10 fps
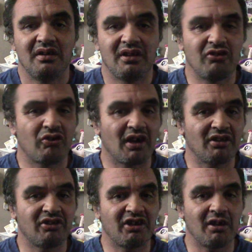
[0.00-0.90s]
they tried
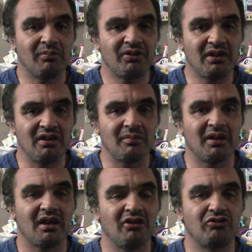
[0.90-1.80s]
the same thing
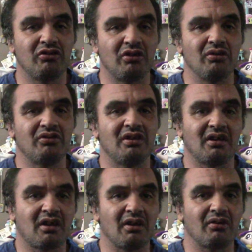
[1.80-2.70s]
by introducing a
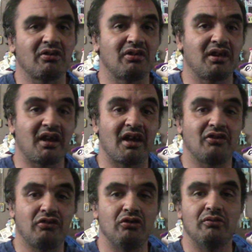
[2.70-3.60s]
character that
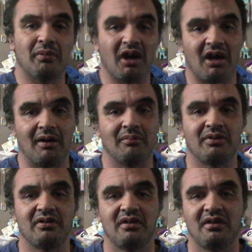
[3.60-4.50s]
had two
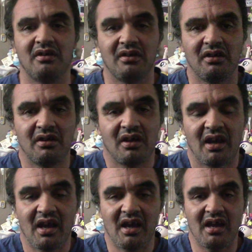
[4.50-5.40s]
moms.
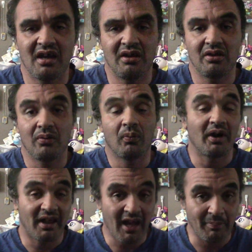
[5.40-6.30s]
And
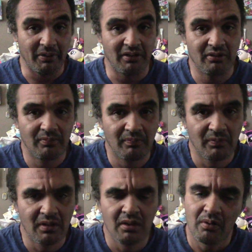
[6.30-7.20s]
what happened?
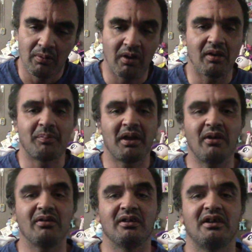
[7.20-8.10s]
Well,
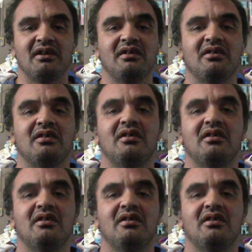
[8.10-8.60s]
apparently,